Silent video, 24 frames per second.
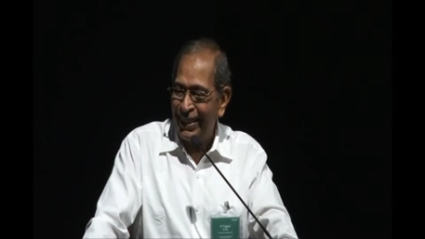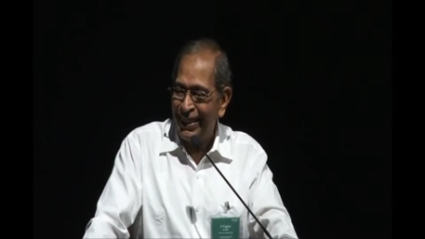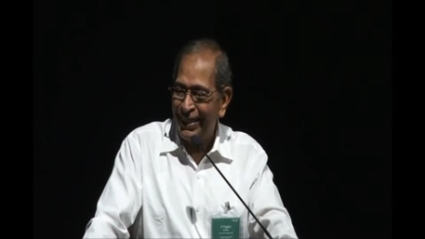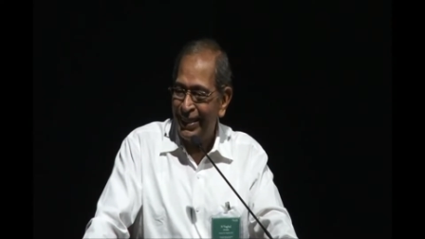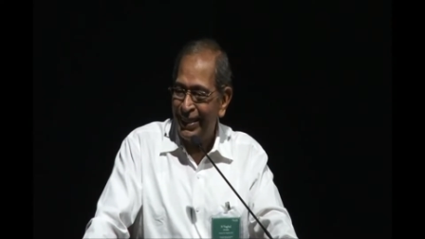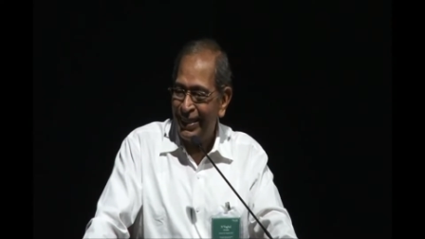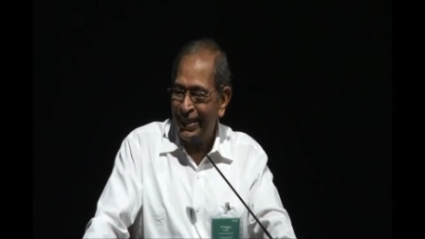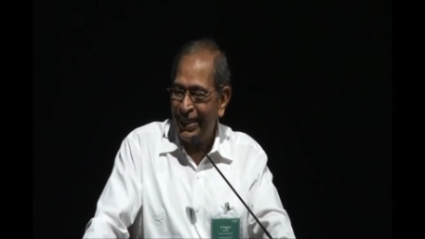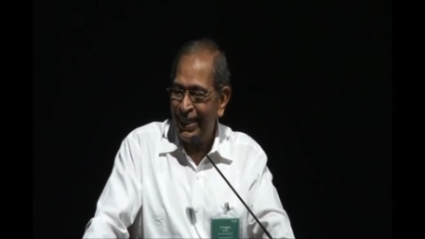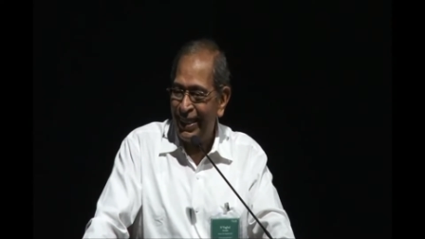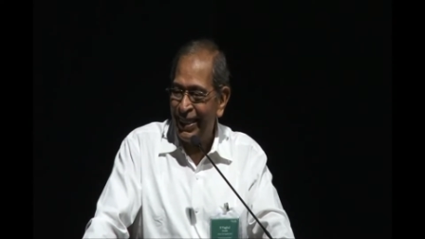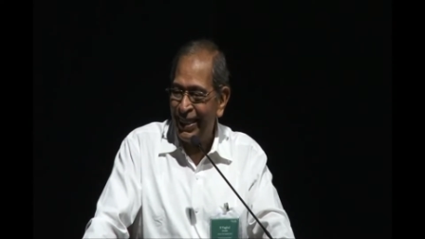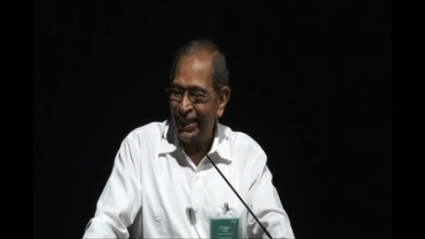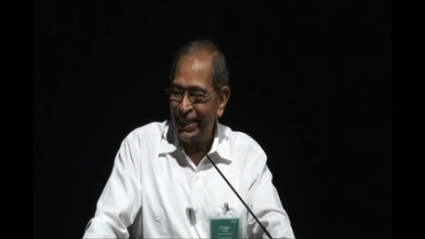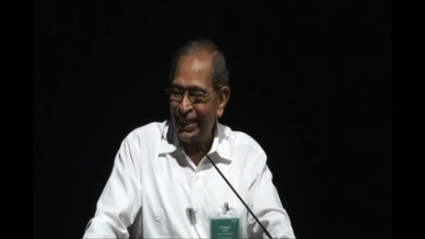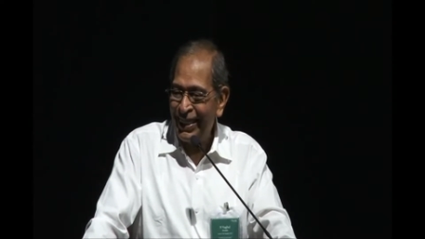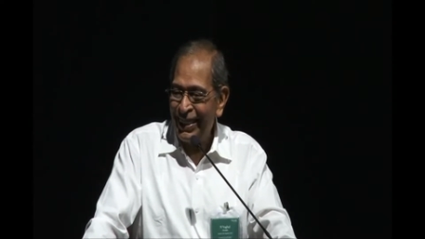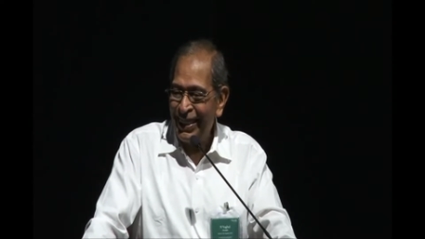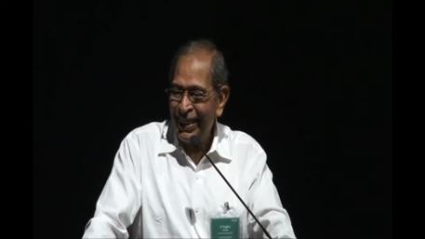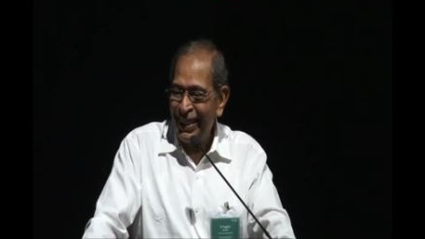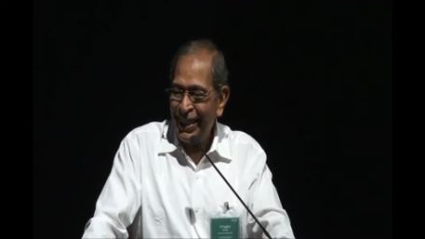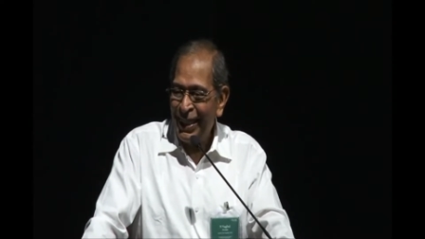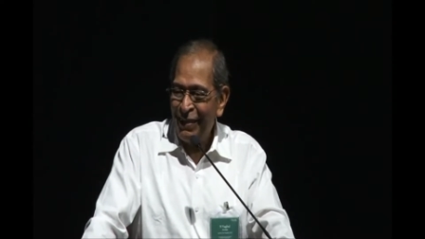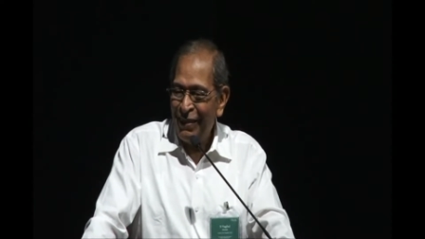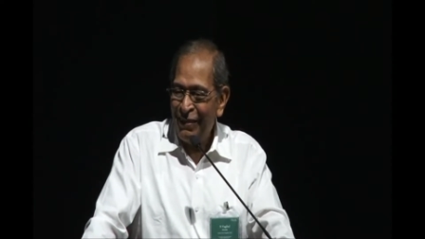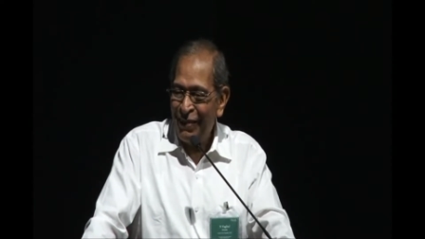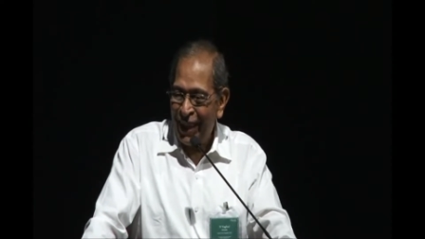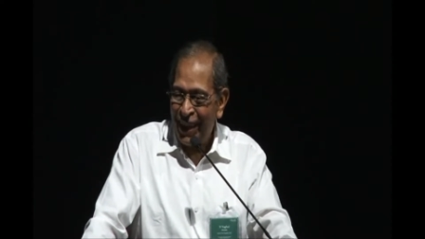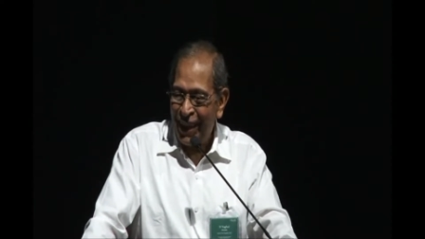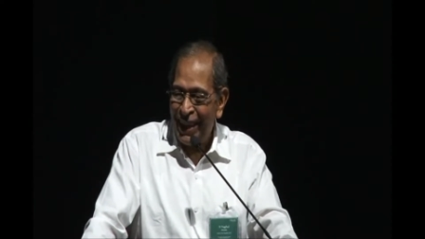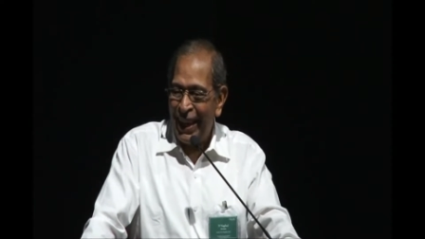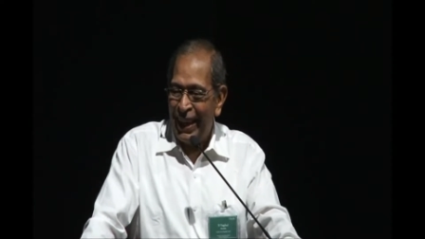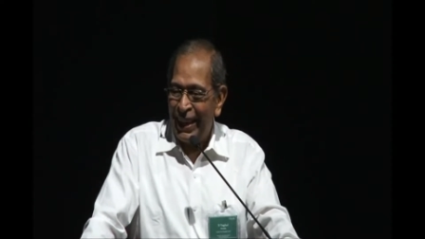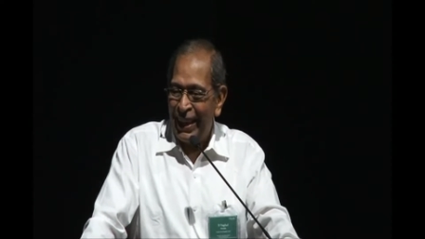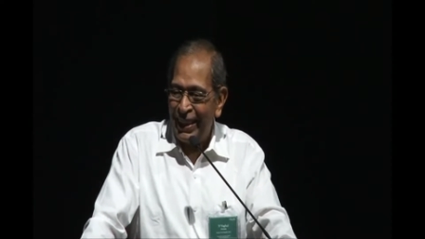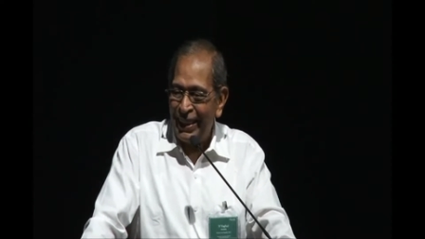Is uh,
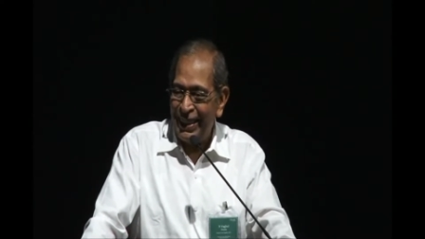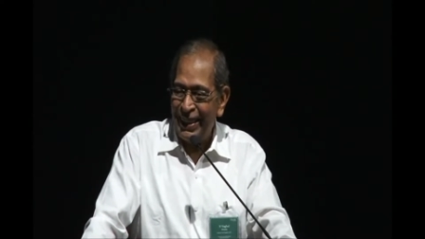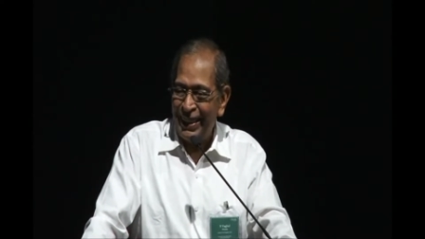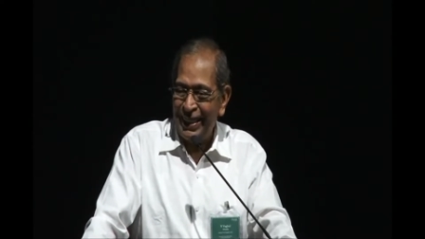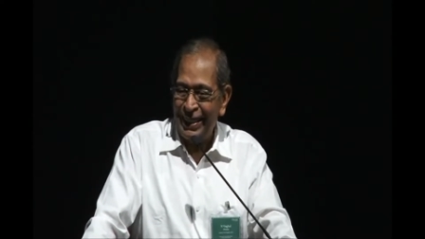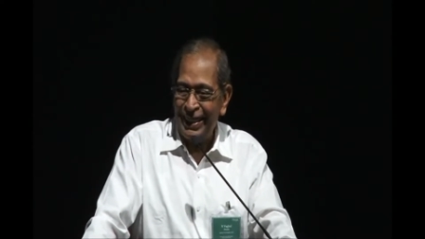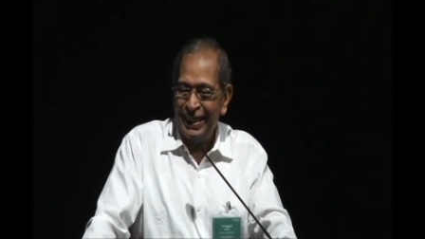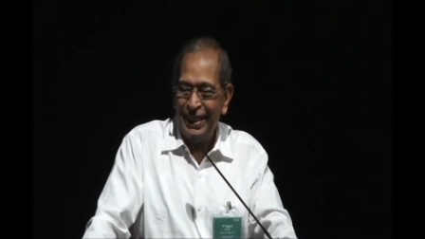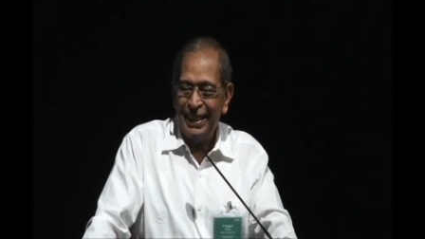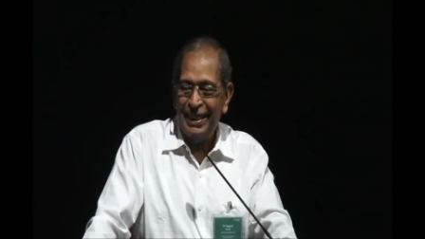Venkat.